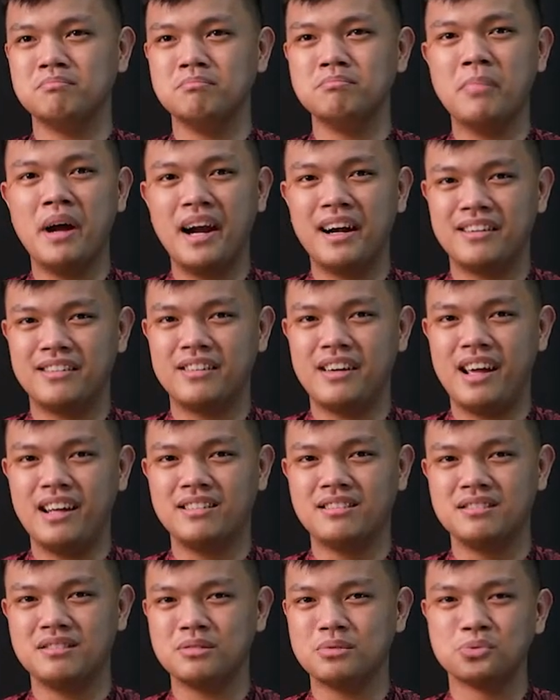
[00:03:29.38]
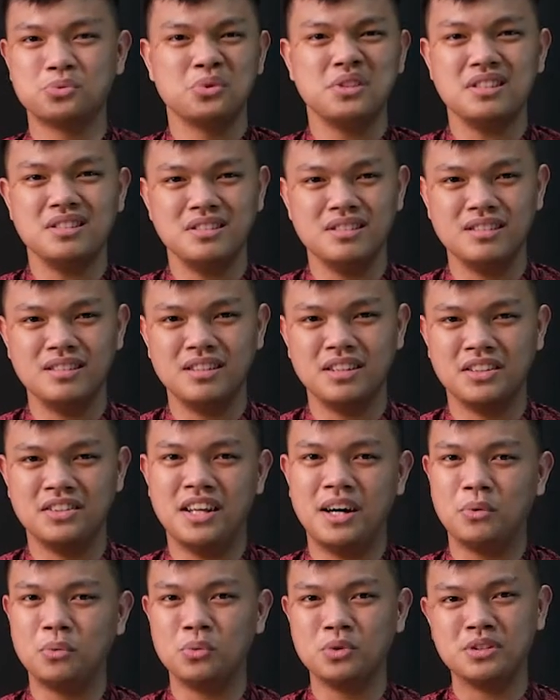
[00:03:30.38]
bear and re,
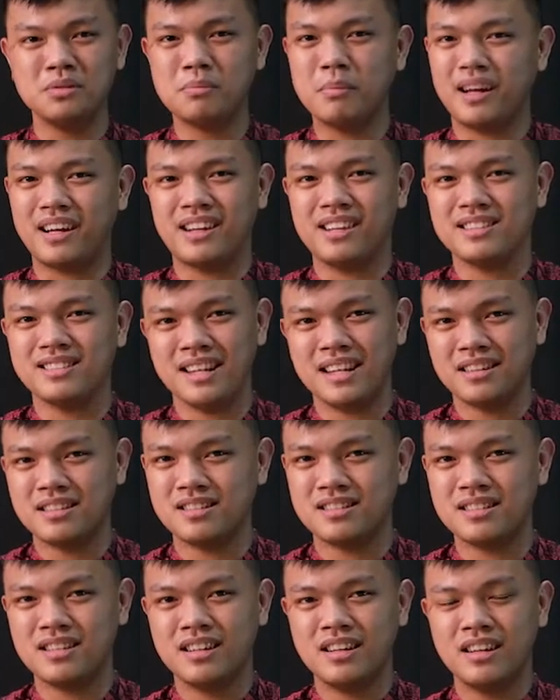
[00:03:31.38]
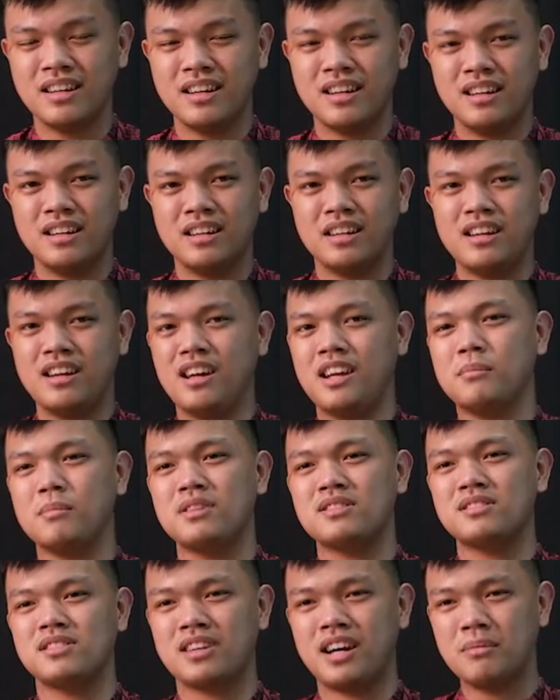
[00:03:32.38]
that wouldn't make any sense. It
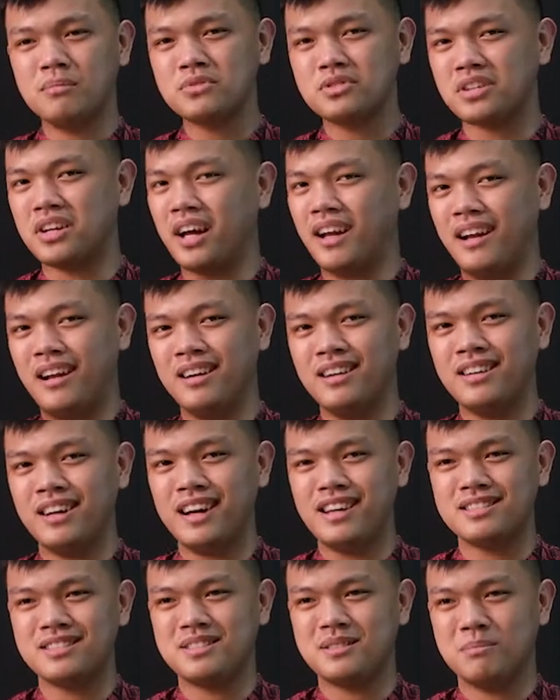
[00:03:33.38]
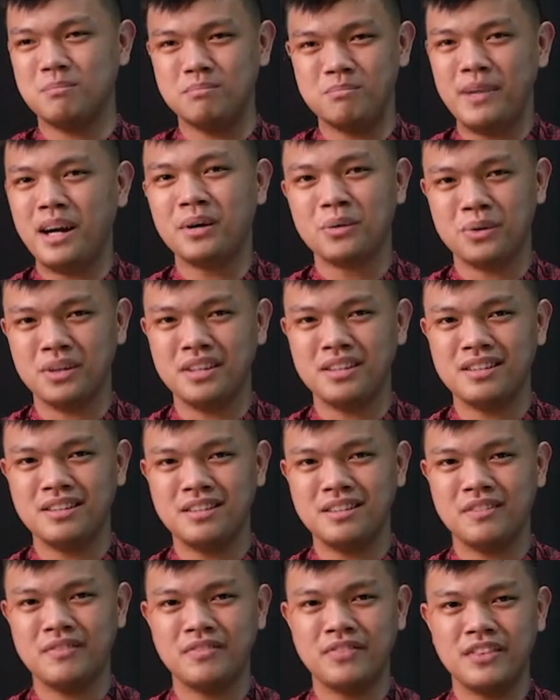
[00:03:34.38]
must come together as berry
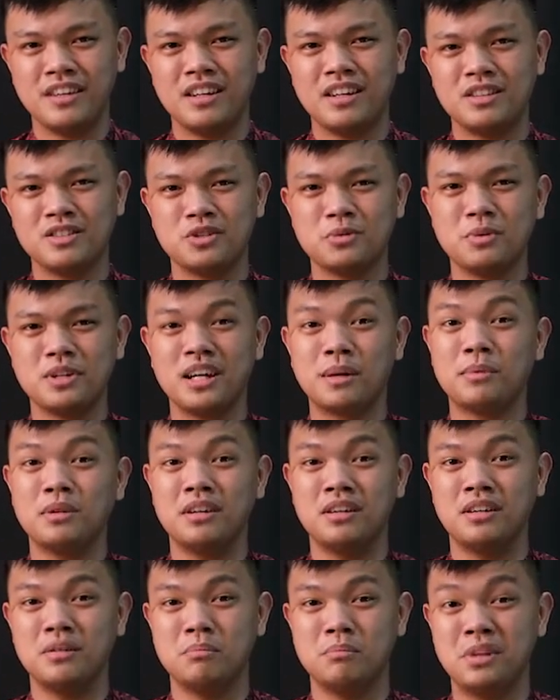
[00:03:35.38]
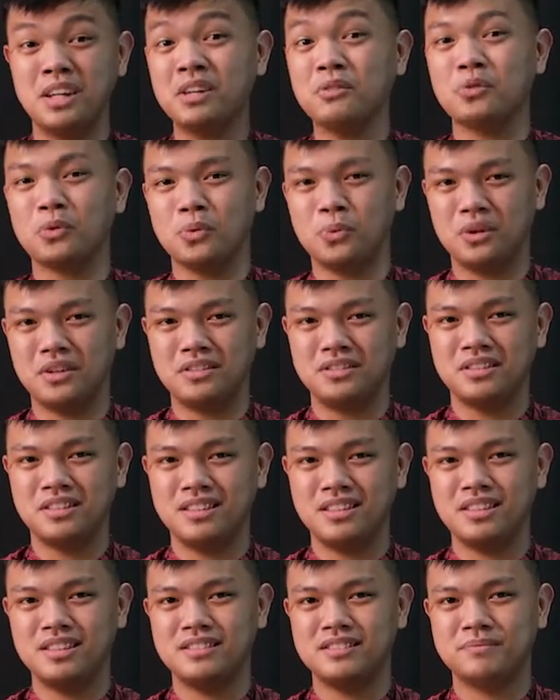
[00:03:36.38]
to become a meaningful word.
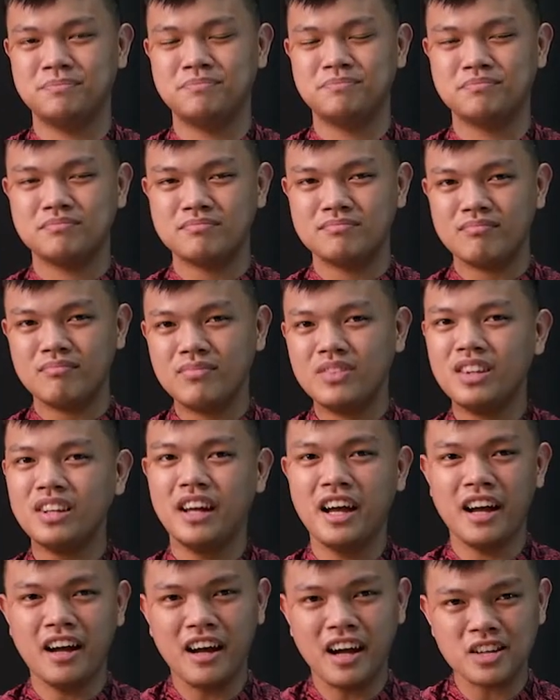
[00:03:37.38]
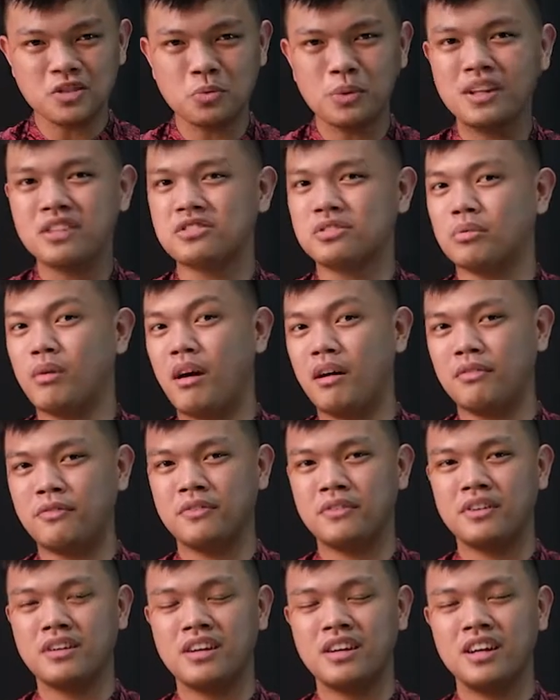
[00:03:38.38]
As well as
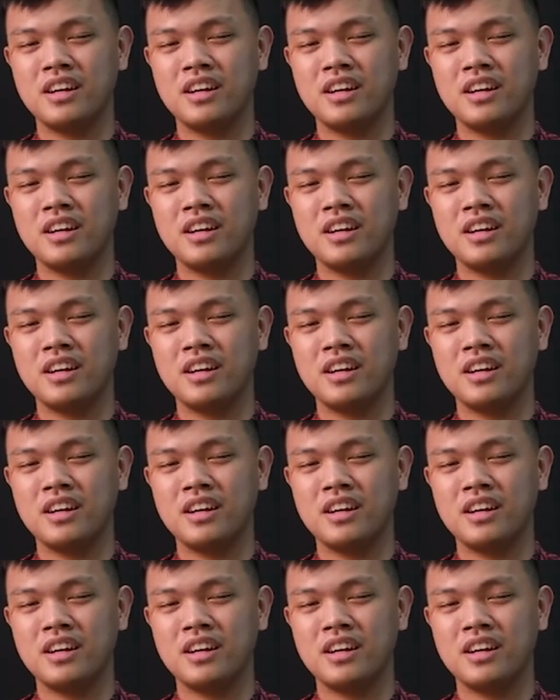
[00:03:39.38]
giraffe.